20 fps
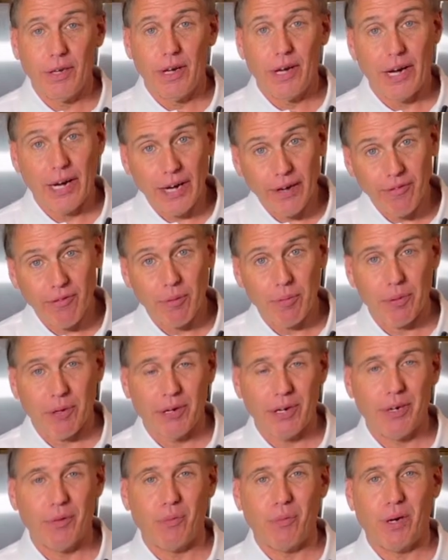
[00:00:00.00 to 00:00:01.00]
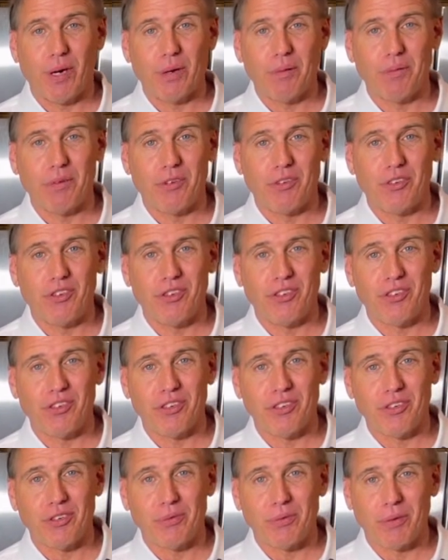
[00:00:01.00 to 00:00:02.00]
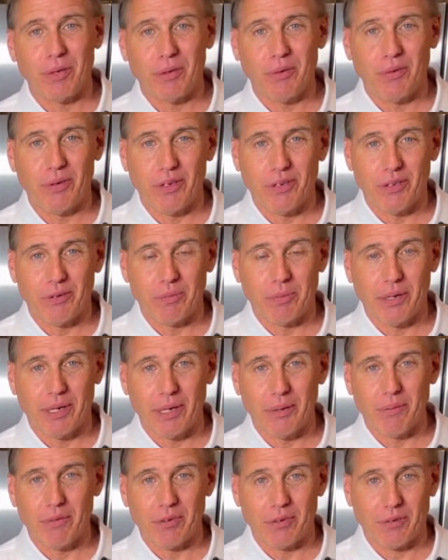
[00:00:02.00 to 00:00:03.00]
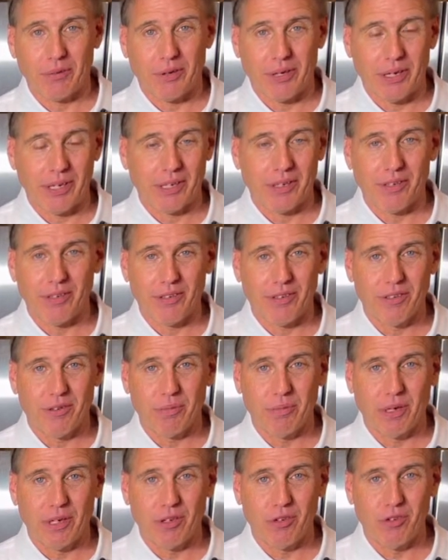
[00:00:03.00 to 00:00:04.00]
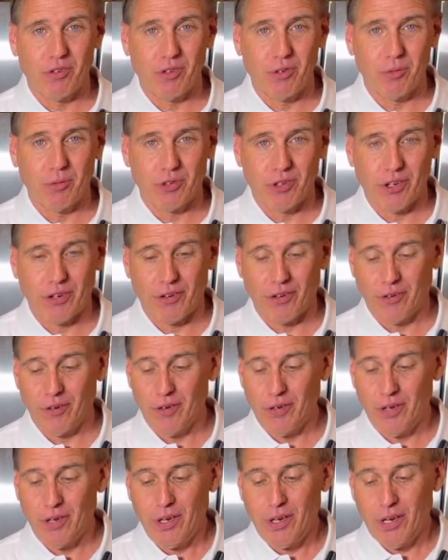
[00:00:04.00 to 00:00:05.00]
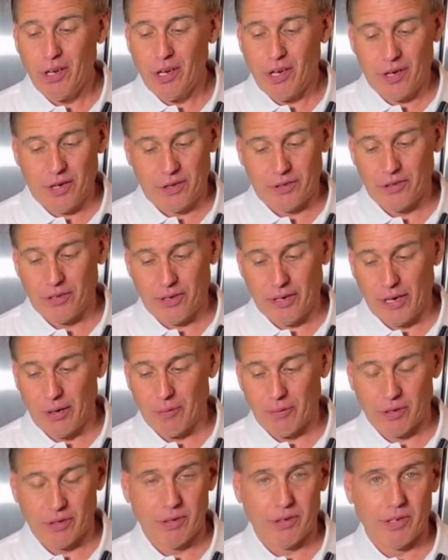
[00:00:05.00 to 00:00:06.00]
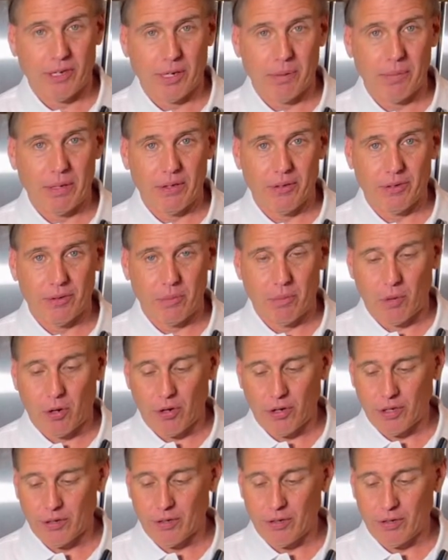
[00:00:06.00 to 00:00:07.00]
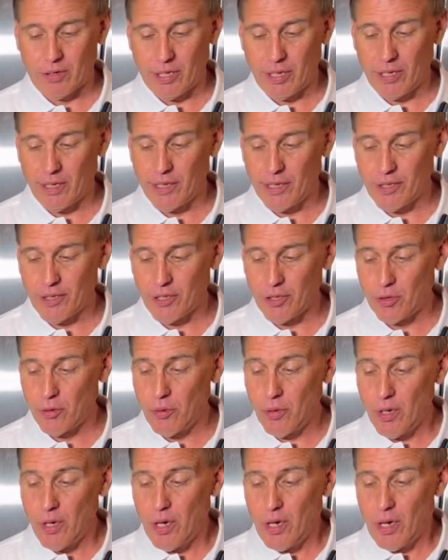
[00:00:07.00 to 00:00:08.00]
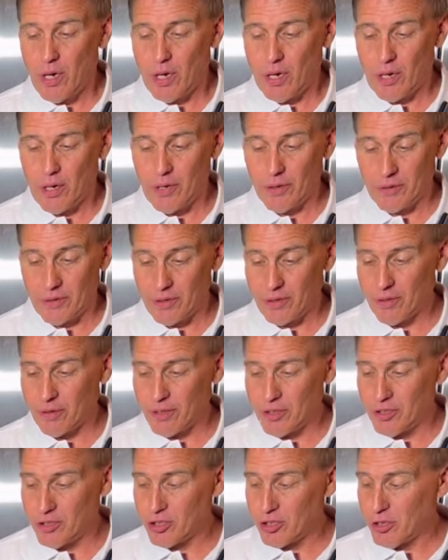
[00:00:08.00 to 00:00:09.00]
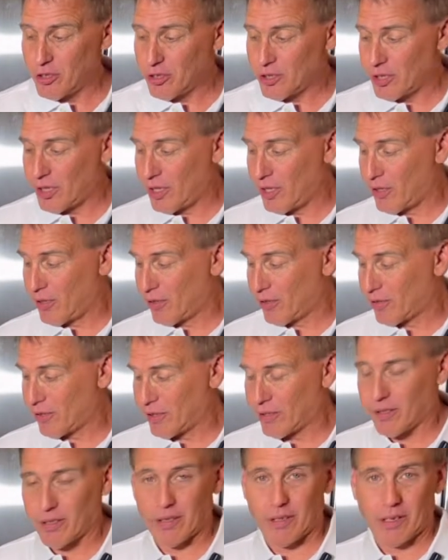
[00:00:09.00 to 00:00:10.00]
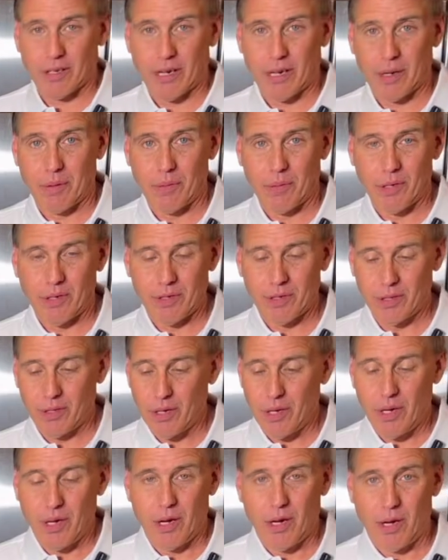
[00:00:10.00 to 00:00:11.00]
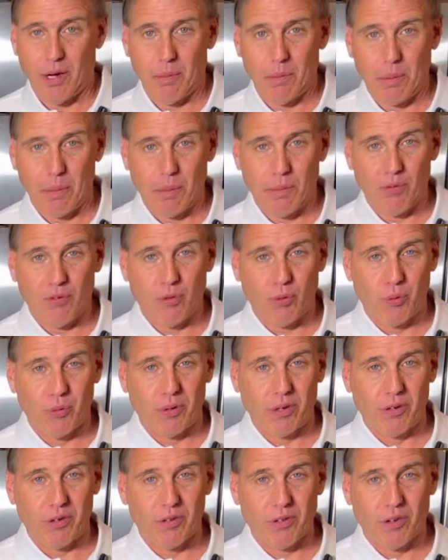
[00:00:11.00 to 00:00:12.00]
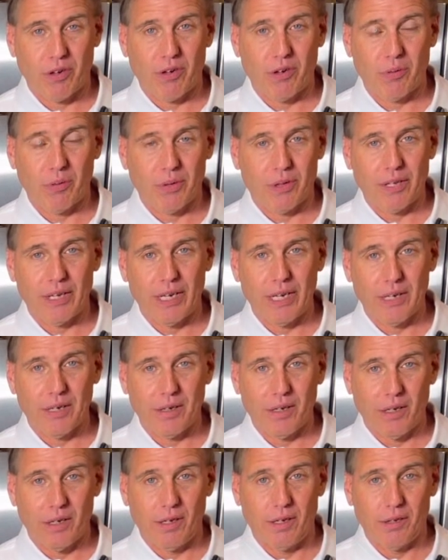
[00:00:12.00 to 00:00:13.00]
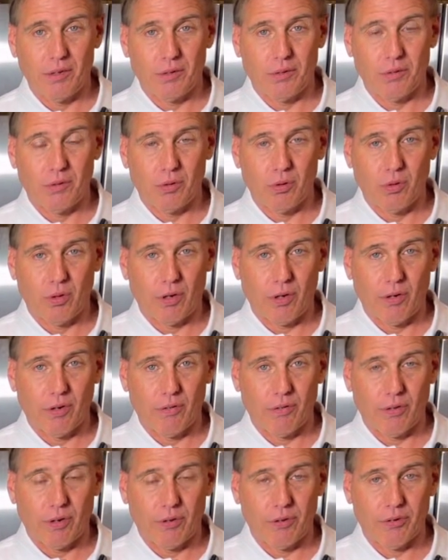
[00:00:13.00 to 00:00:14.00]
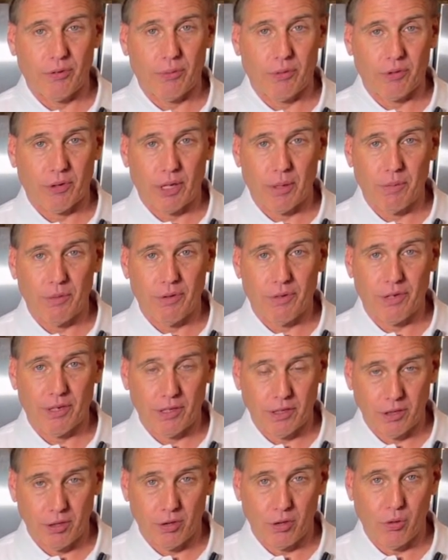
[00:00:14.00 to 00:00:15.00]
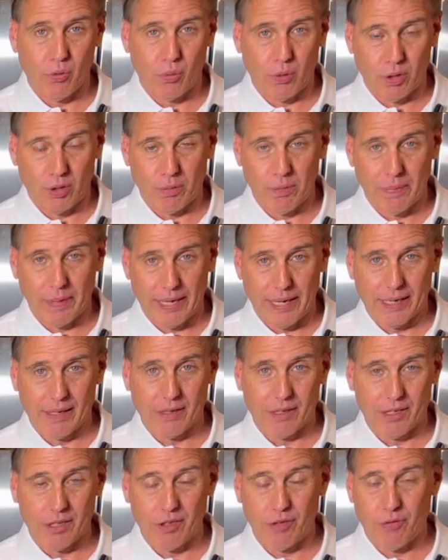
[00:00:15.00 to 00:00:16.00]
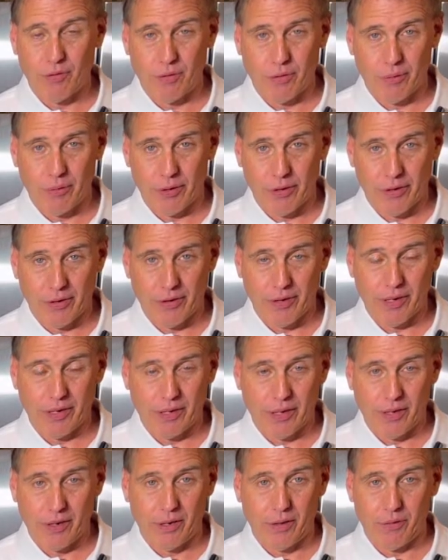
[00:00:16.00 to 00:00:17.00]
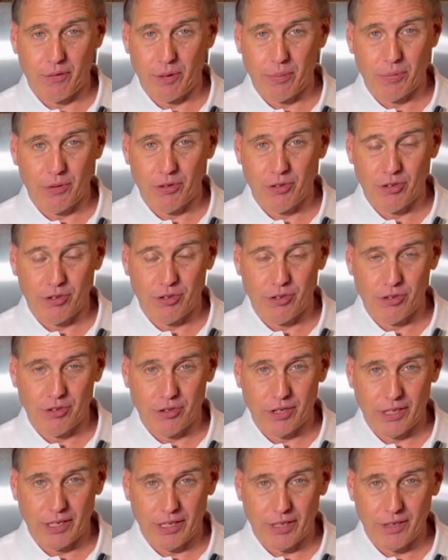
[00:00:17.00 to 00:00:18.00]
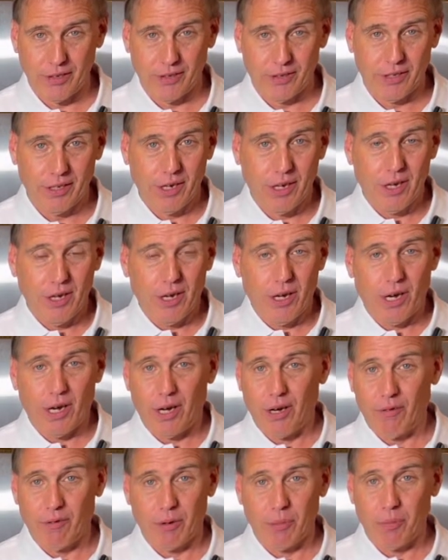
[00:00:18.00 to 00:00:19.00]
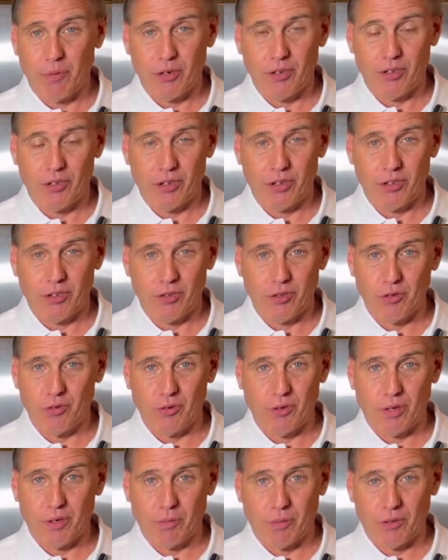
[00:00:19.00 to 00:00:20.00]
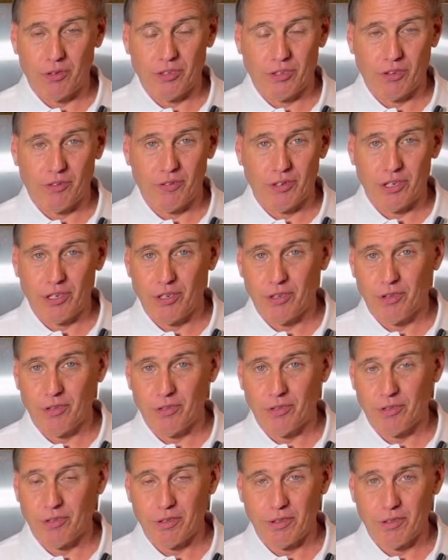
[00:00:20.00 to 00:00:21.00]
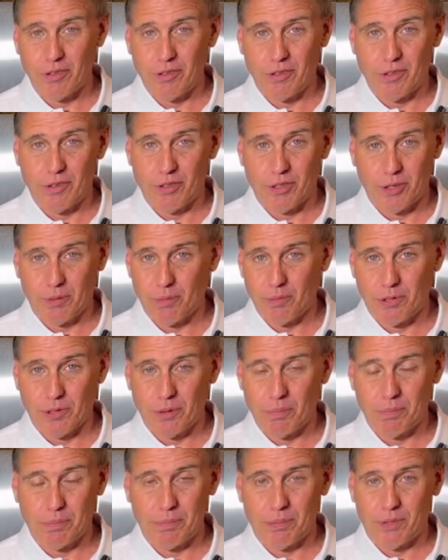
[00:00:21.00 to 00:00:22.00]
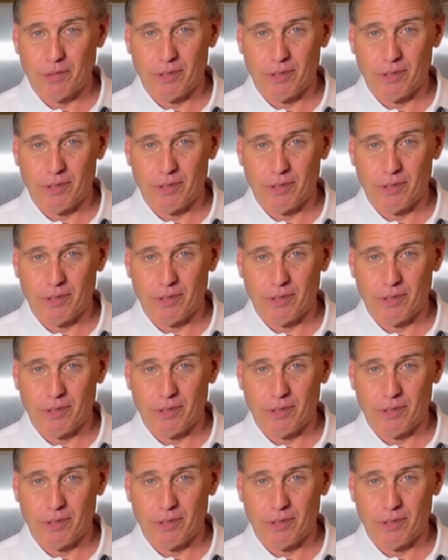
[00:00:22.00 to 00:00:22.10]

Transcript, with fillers: Hey everybody, welcome to GGS Railways. My name is Greg, this is my YouTube channel. Uh, tonight we're going to talk about some Marx tin litho uh, diesel engines and the sets that they came with. Uh, but before we get started with that, uh, to all of our subscribers, hello, welcome back. Thank you for returning. Uh, we appreciate you guys. Uh, we appreciate you watching our videos, thumbs ups,